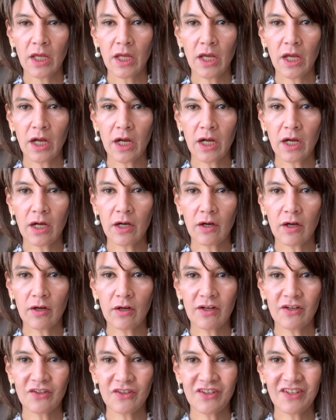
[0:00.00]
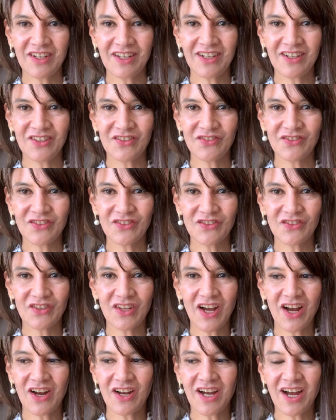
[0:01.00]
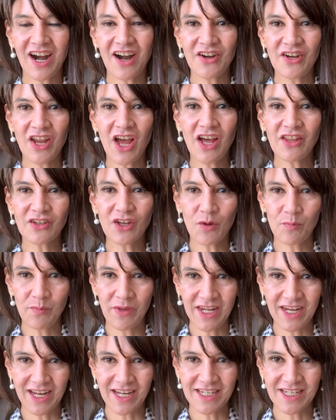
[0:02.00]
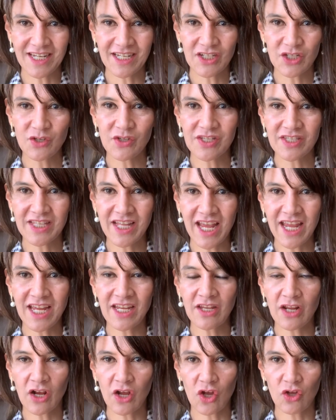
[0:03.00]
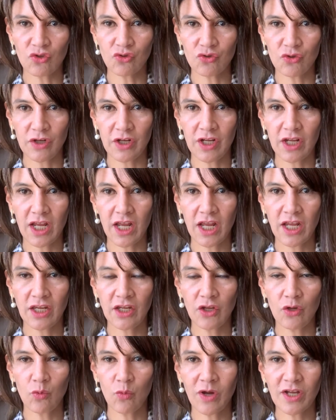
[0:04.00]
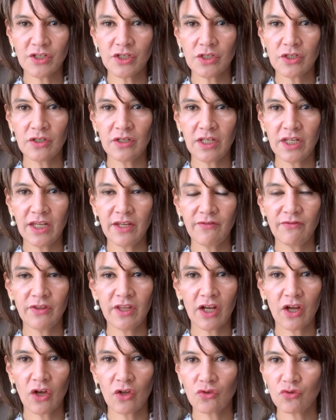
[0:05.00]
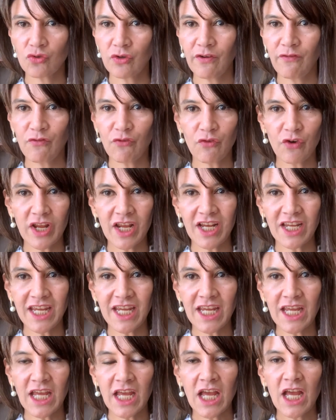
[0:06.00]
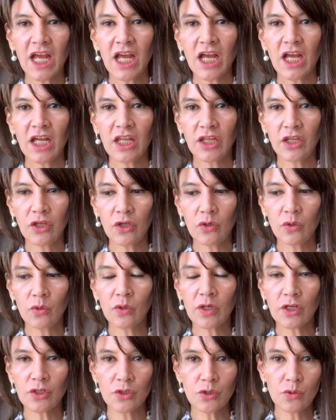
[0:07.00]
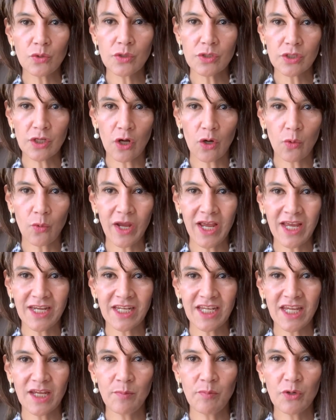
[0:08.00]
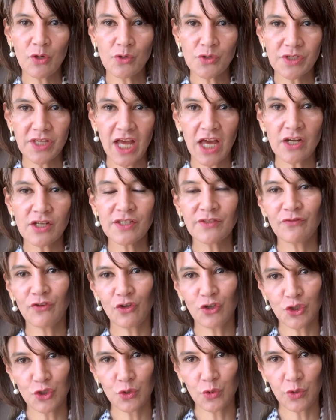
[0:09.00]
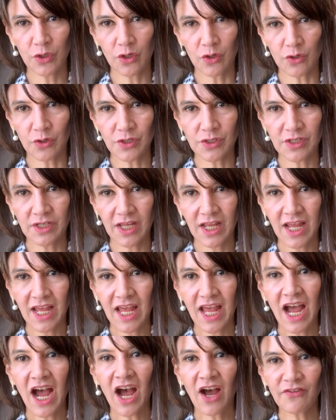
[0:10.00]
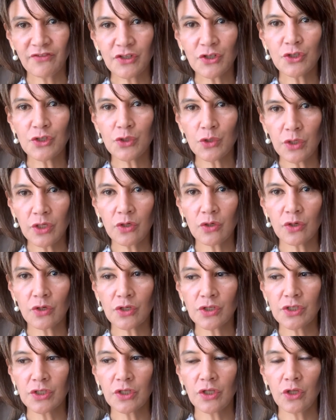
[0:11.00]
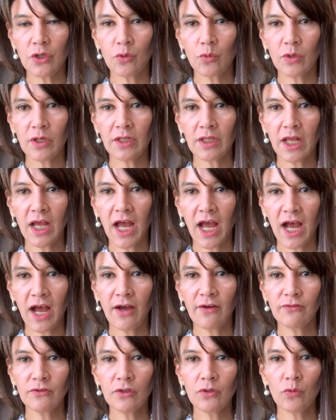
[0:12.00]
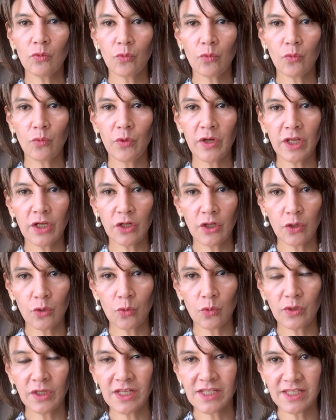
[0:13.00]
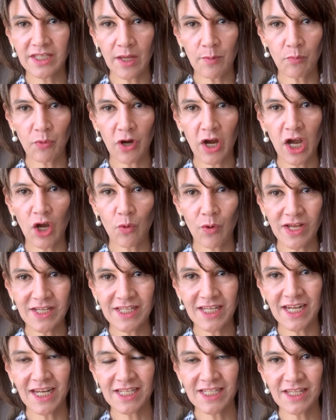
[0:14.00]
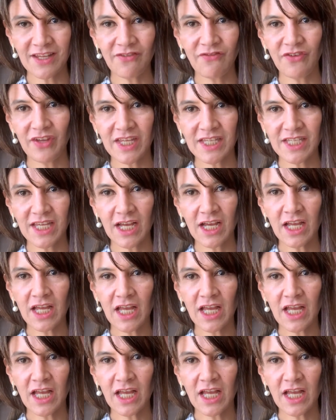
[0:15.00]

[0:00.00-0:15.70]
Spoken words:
uh, are not committed to stay in the country and you want to leave the country freely, you can do so and keep your status for 2 years. After 2 years, you will have to renew this temporary residency visa